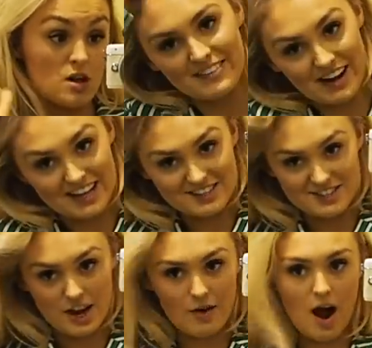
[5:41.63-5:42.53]
Anyway,
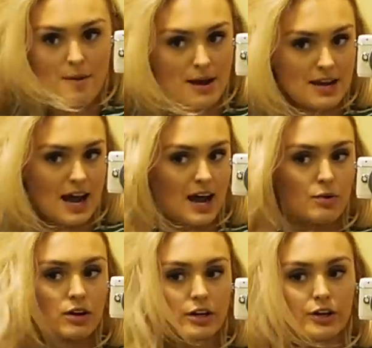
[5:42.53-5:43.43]
so I'm now
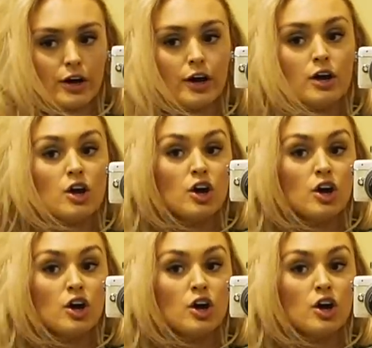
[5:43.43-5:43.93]
gonna